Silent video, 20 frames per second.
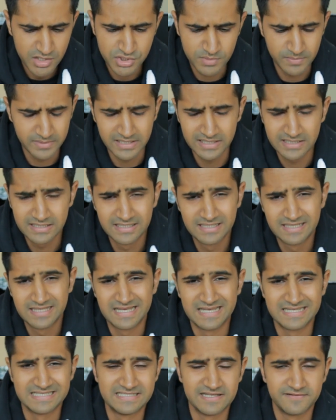To me,
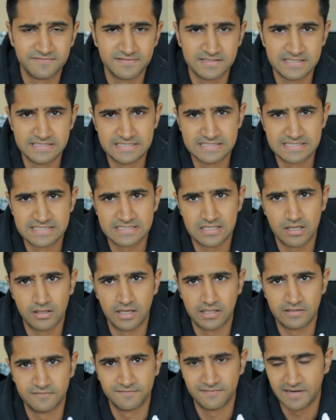it definitely didn't
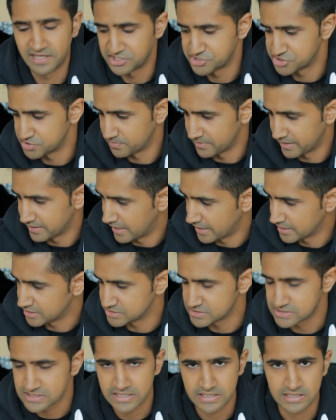sound like a flagship, and
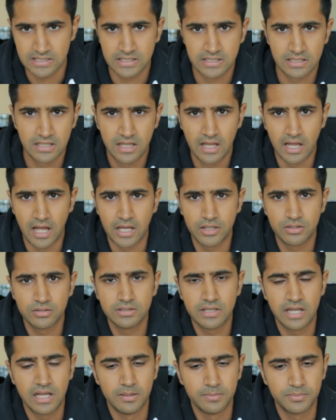I
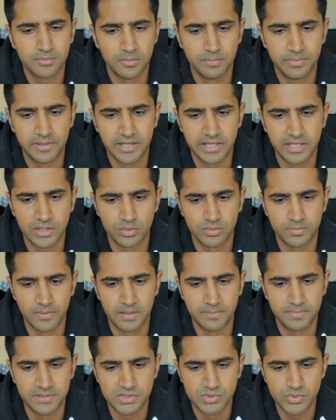couldn't help comparing it with
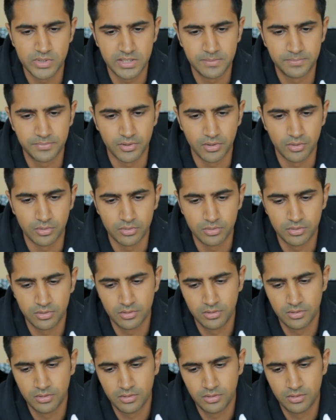my P30 Pro,
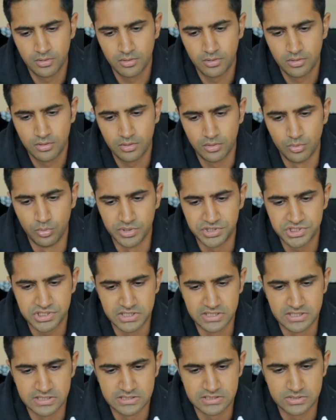which
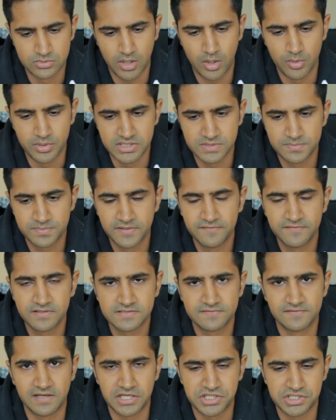is Huawei's
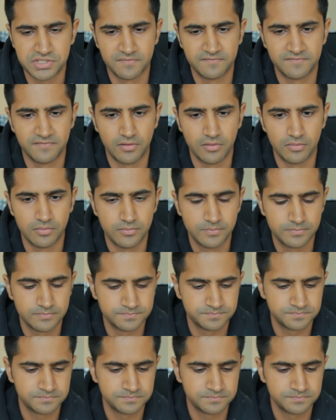previous flagship phone.